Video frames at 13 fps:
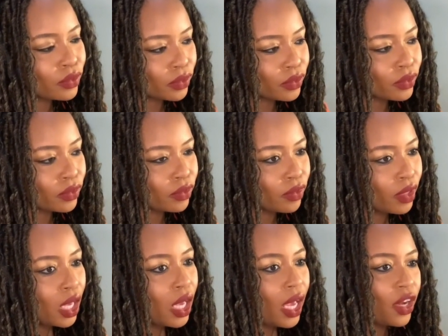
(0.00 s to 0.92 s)
Mm-hmm.
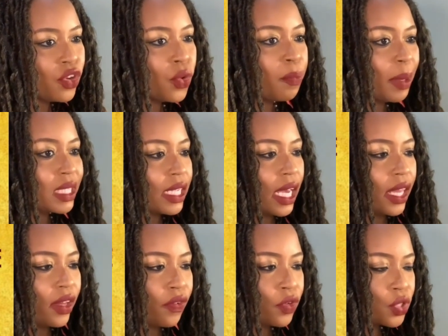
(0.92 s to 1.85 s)
And you've been
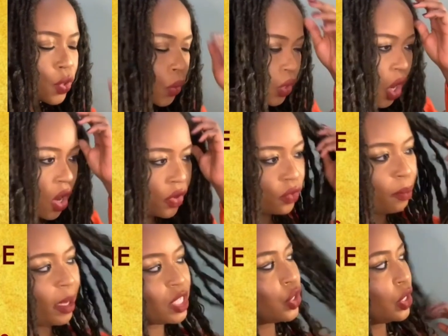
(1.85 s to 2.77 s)
together for so long, you
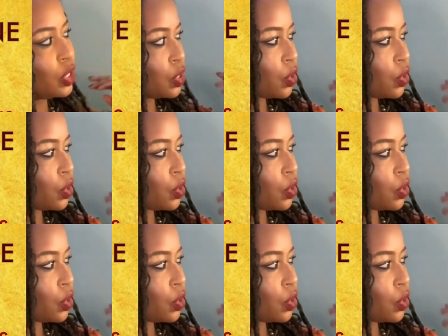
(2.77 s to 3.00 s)
mentioned.